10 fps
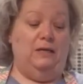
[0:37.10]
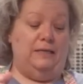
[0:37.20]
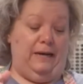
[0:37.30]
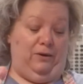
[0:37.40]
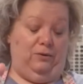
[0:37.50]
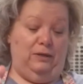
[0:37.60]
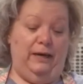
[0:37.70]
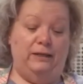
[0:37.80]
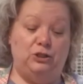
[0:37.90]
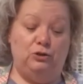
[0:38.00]
Now,
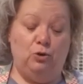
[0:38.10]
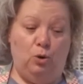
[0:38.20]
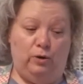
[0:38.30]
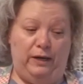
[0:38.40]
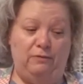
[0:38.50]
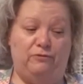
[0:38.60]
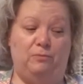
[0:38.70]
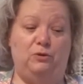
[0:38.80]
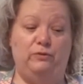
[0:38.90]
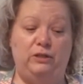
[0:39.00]
cacciatore,
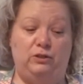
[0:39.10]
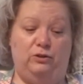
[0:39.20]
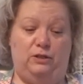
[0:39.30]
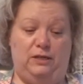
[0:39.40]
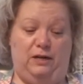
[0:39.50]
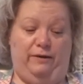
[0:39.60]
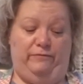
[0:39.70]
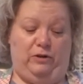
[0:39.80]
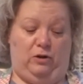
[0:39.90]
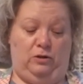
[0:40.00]
from the research that
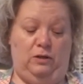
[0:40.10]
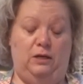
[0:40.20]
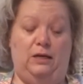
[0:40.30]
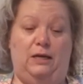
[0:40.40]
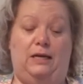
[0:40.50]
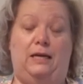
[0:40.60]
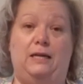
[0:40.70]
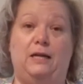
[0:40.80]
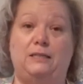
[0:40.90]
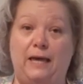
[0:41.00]
I've done,
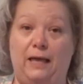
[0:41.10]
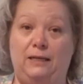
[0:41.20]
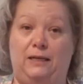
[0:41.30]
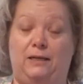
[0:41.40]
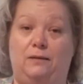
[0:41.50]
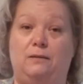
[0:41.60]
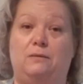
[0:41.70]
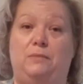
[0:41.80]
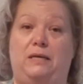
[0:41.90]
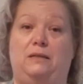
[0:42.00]
in Italian
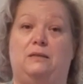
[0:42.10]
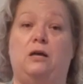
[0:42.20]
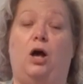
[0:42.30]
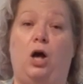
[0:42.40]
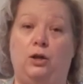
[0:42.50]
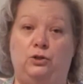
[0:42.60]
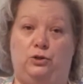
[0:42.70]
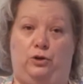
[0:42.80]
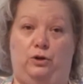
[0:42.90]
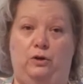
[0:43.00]
means
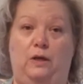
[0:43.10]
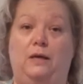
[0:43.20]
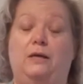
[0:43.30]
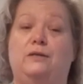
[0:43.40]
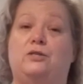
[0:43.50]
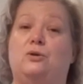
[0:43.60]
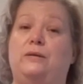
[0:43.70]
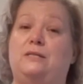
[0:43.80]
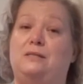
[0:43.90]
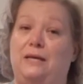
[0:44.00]
hunter. So
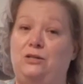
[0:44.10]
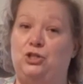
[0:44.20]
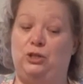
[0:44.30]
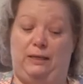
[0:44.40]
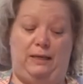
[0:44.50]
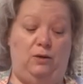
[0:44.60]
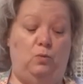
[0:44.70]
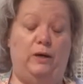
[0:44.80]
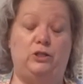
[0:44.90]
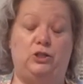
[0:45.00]
essentially
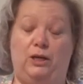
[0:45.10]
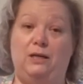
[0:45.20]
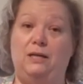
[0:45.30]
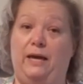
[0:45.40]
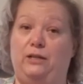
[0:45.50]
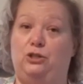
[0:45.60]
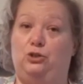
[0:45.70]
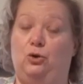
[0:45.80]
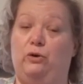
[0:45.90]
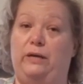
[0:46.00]
what chicken
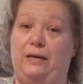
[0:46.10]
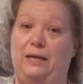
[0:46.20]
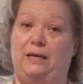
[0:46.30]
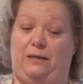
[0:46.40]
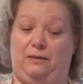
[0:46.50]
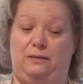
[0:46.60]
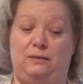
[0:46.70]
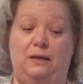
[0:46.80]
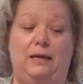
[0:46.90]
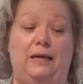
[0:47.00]
cacciatore
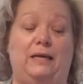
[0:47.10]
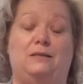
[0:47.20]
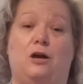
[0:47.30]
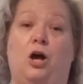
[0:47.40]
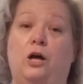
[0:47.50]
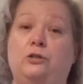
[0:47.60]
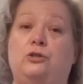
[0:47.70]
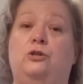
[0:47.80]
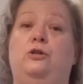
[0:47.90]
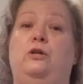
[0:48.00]
is a
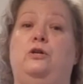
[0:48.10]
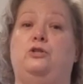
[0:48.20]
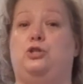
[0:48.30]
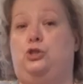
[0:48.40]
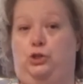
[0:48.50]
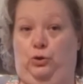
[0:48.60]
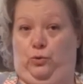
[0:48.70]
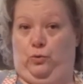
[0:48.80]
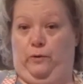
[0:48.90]
hunter stew.